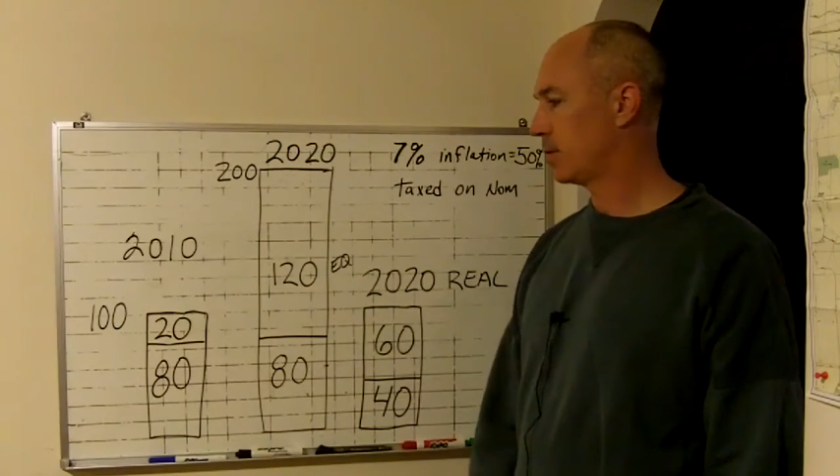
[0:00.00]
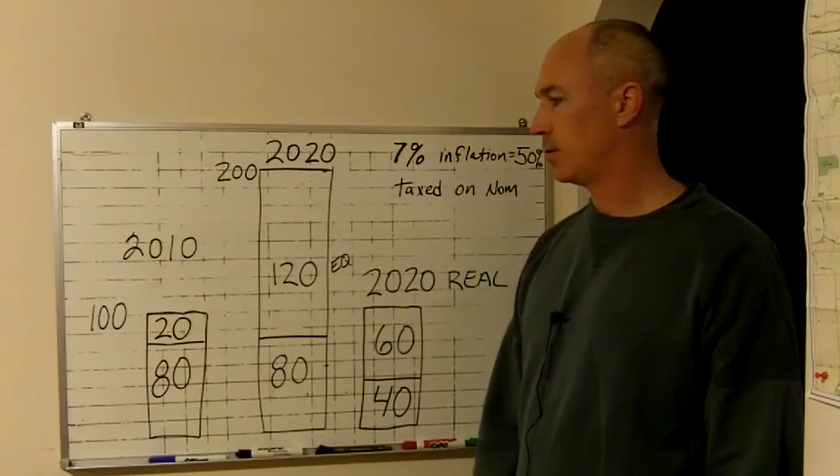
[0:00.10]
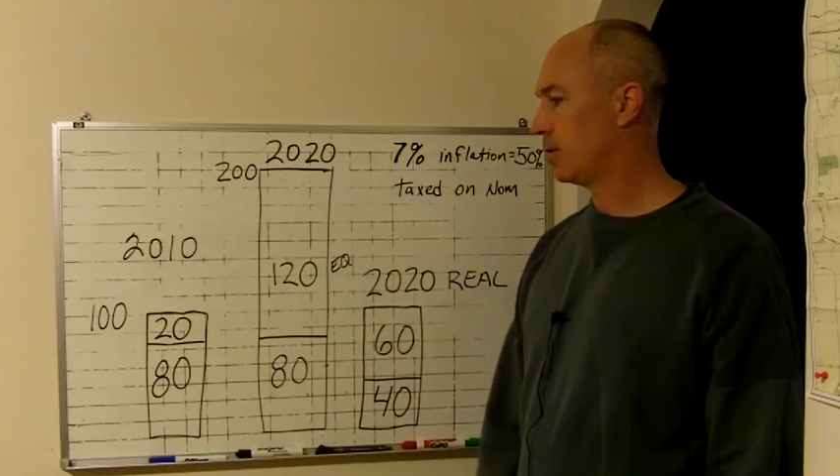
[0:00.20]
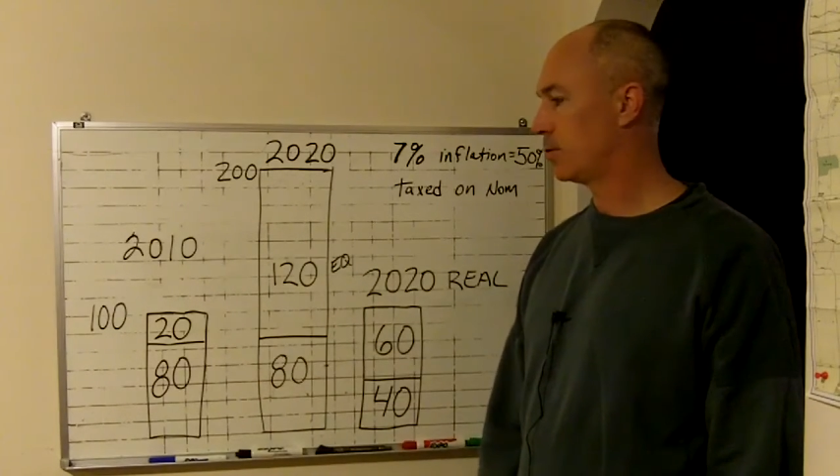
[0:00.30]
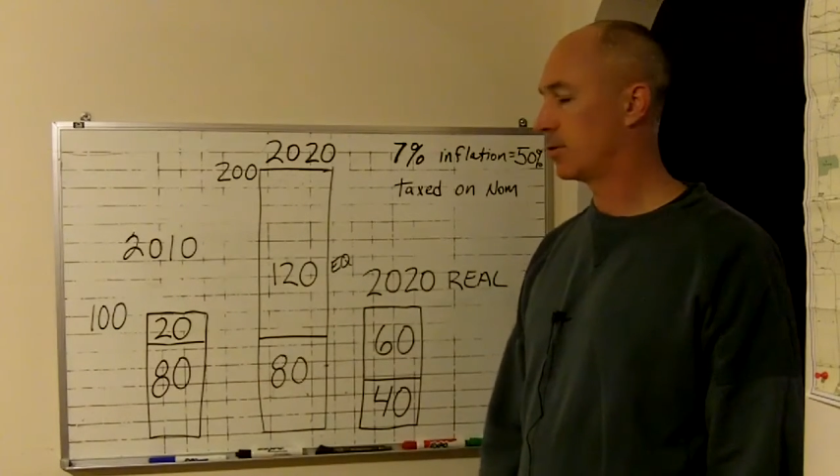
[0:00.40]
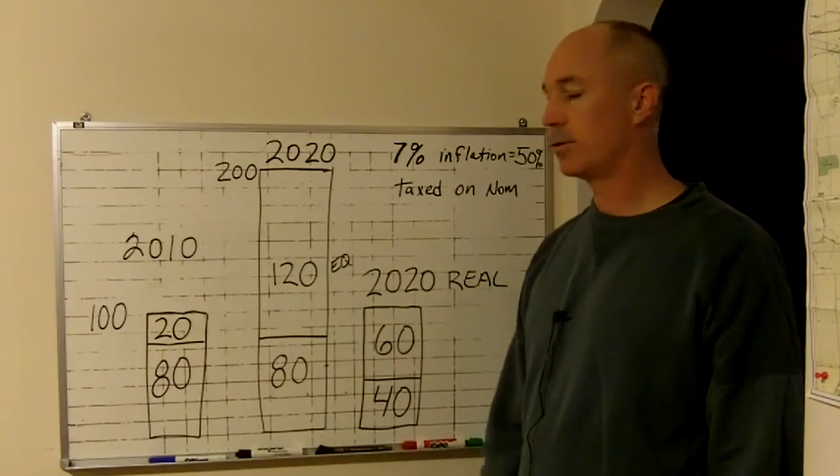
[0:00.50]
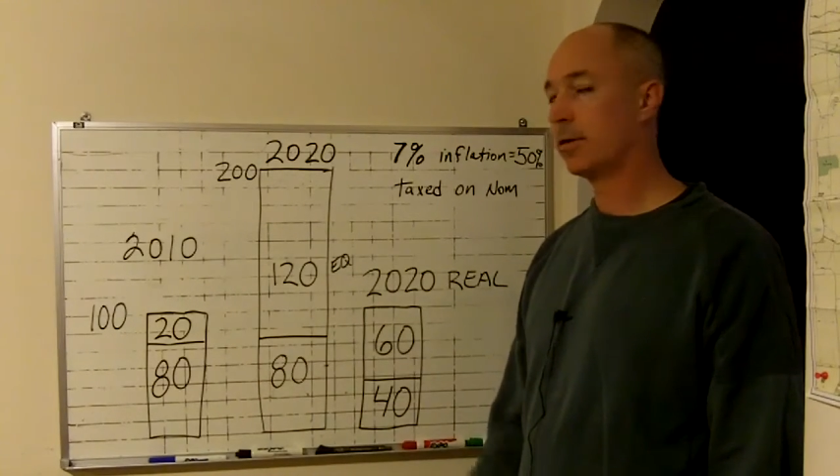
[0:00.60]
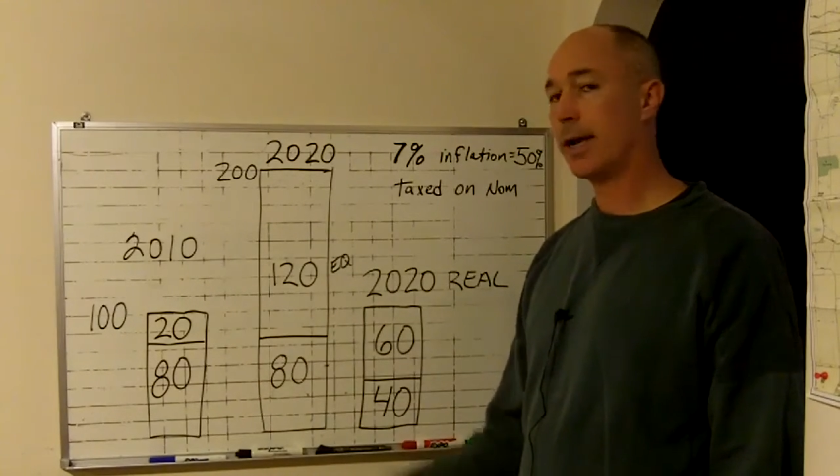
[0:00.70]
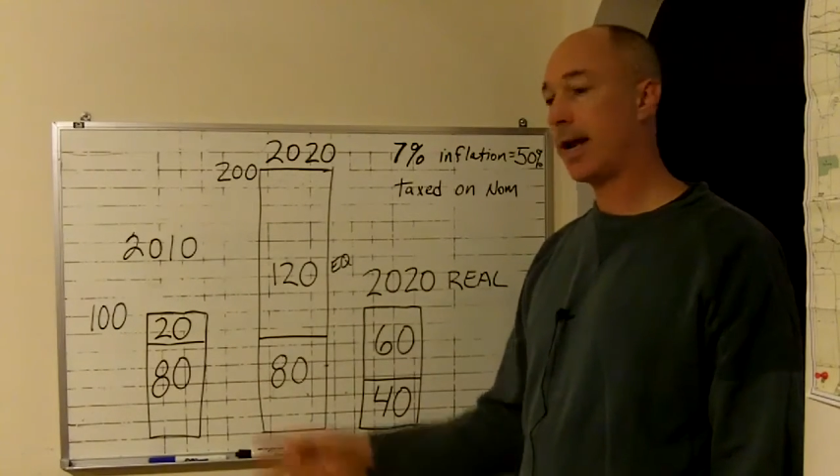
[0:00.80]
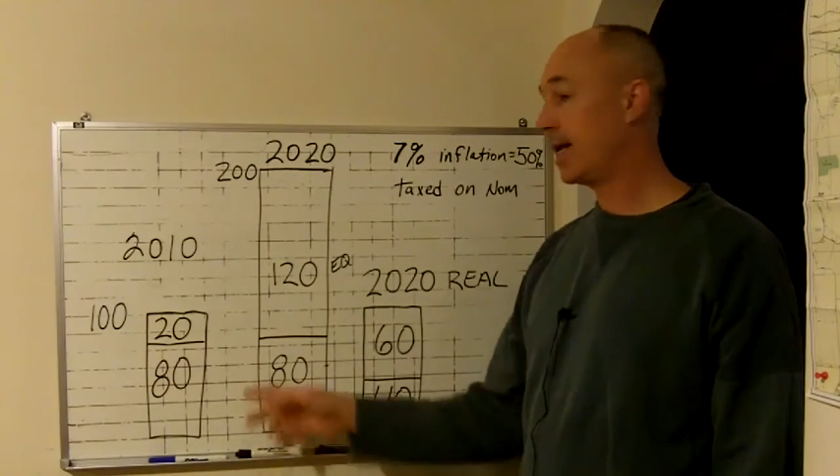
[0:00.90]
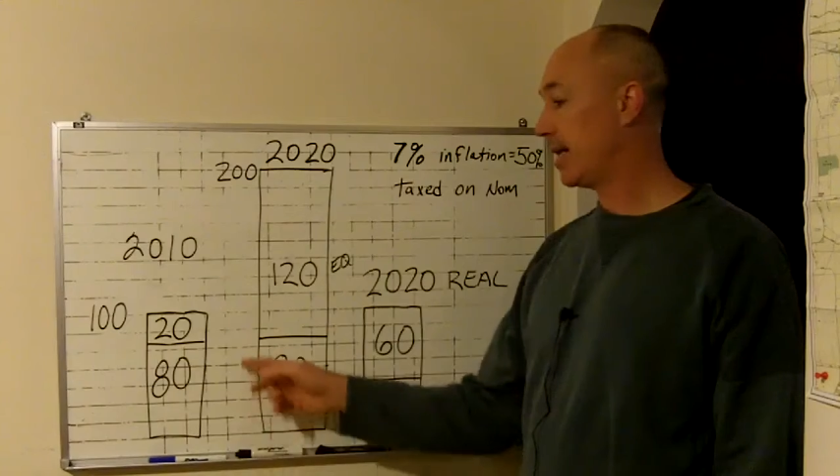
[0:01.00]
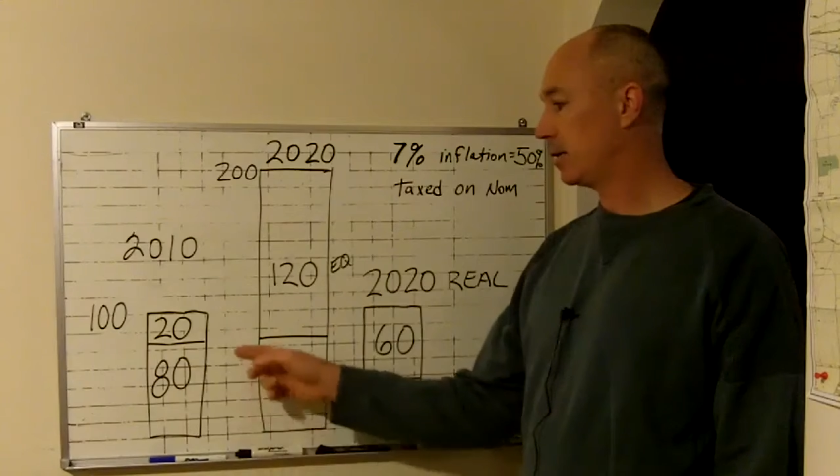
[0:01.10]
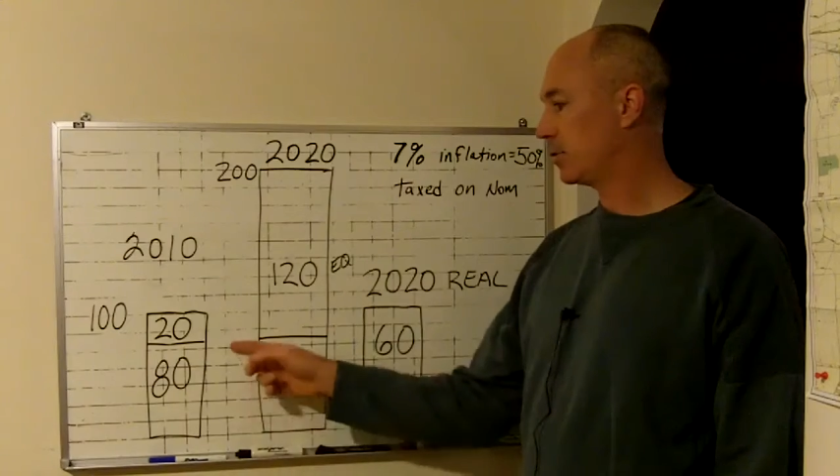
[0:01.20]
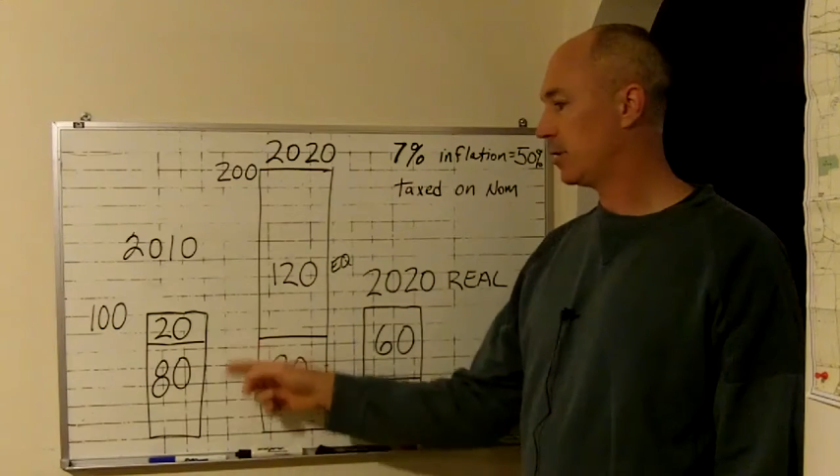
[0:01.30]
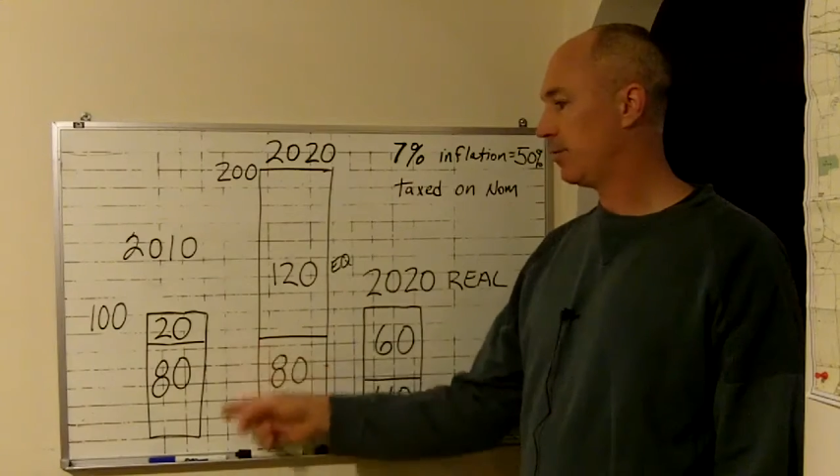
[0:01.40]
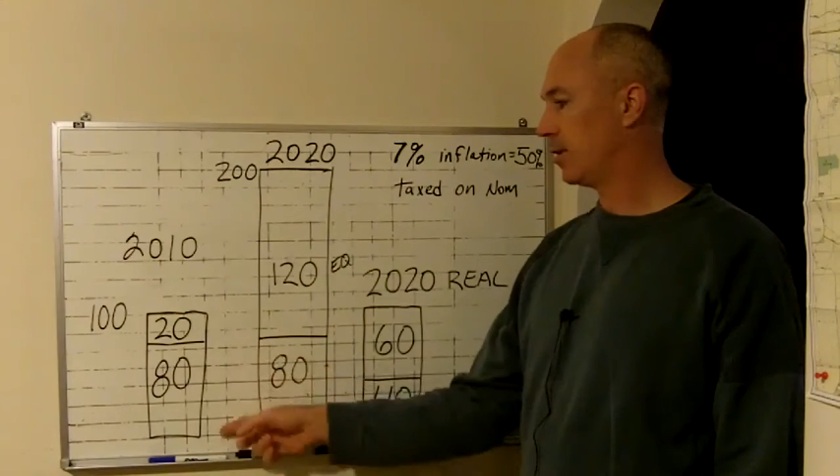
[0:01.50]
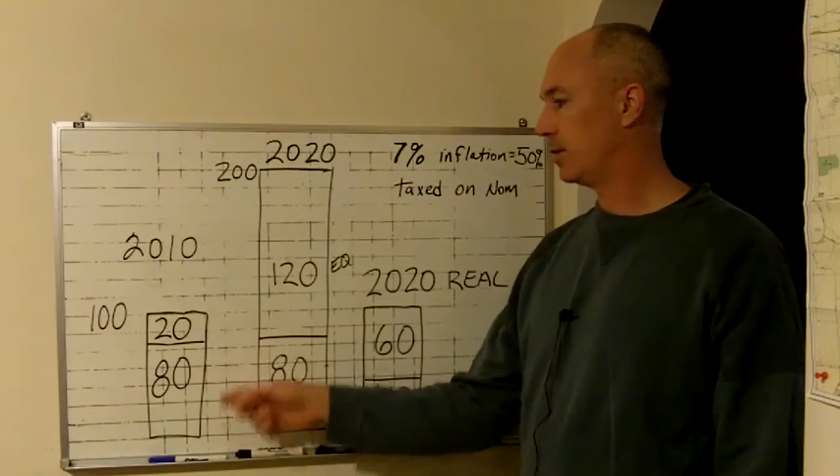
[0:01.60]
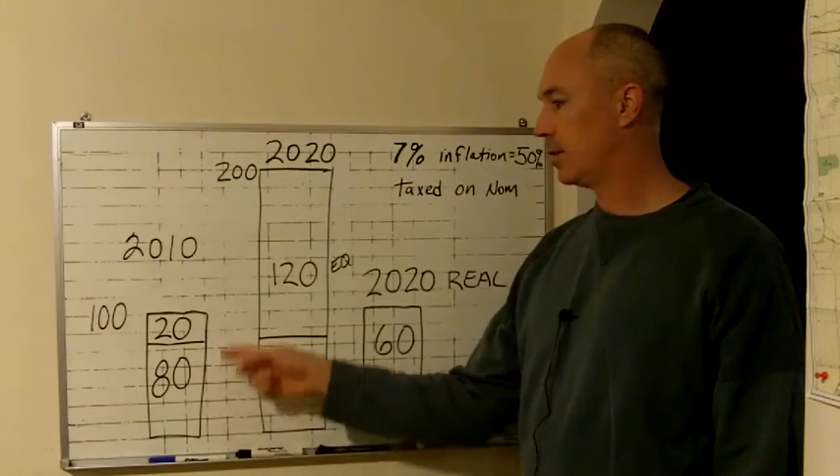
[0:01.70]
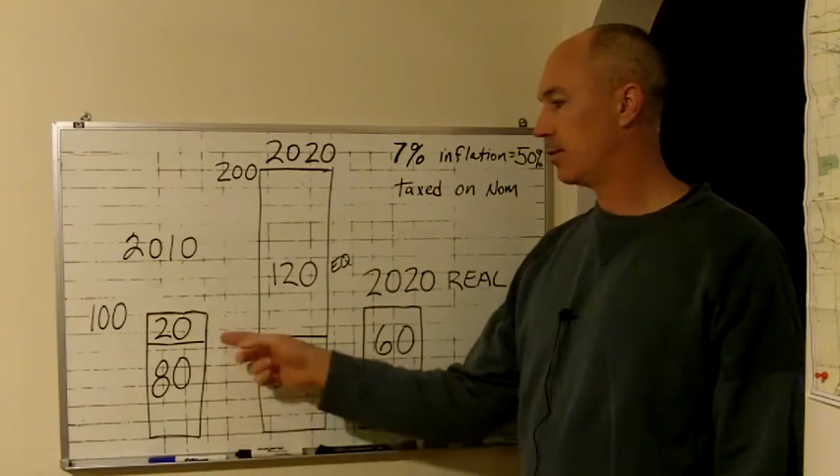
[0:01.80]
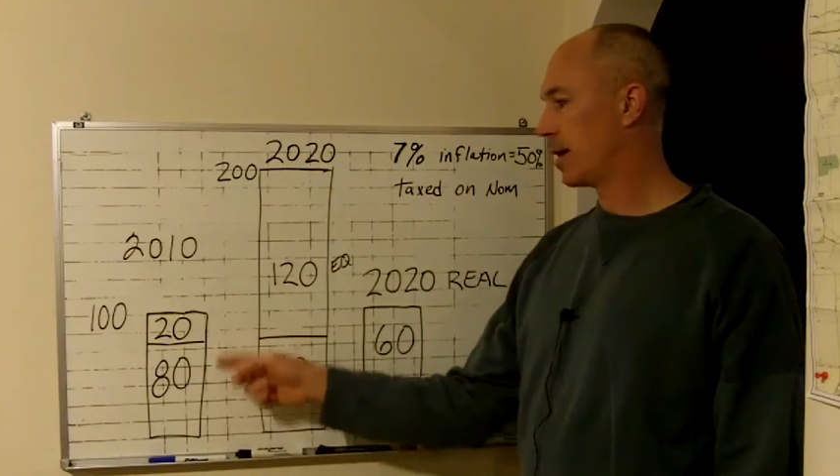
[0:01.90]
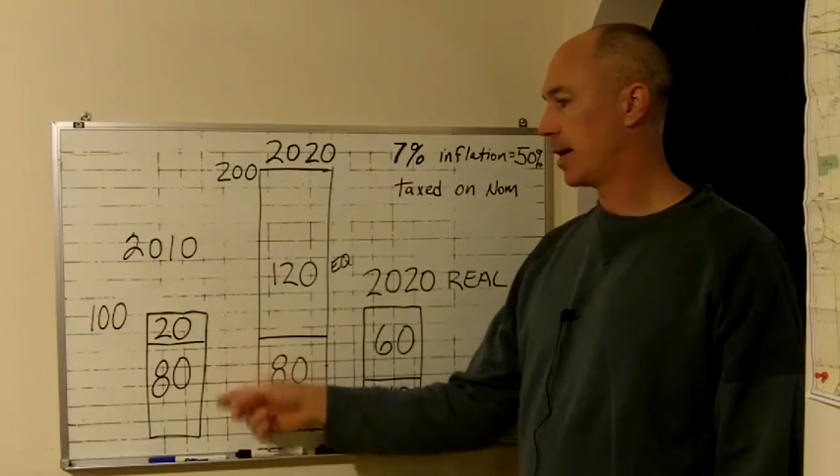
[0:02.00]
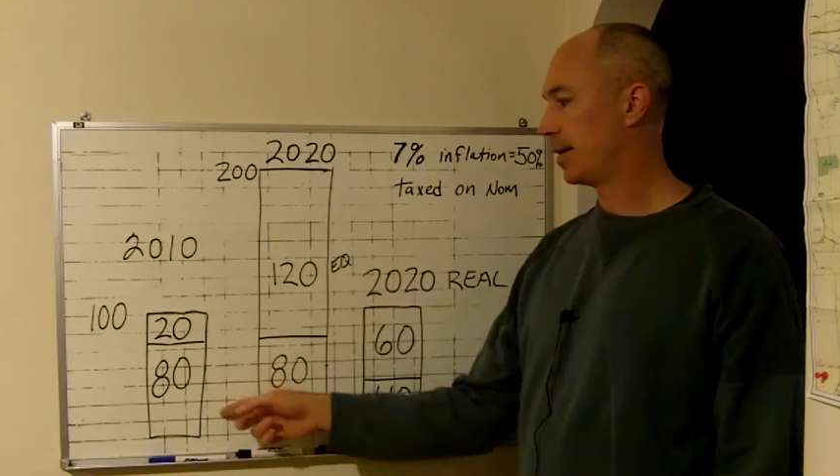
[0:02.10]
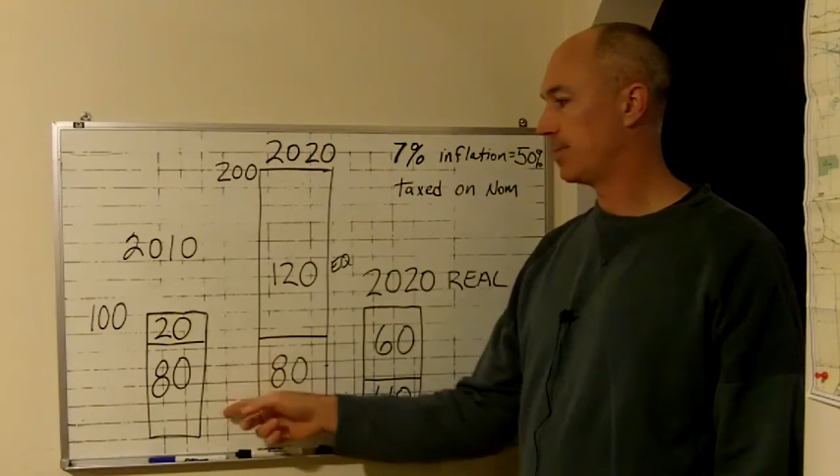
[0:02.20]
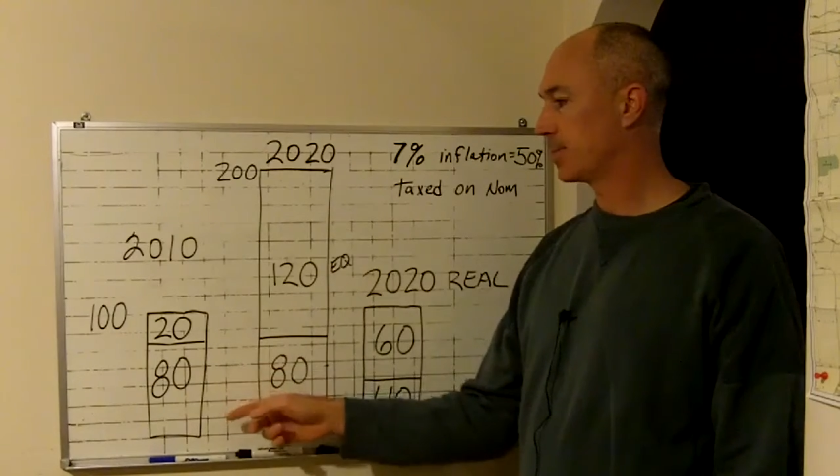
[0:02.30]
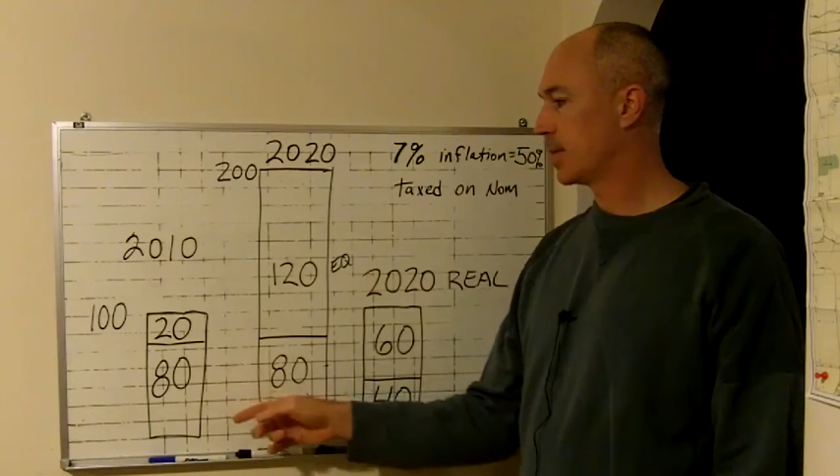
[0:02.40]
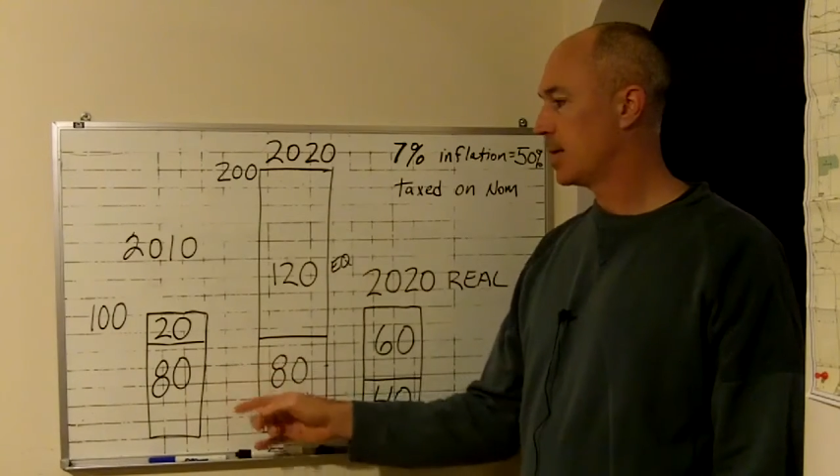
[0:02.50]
loan or an 80 LTV loan on it.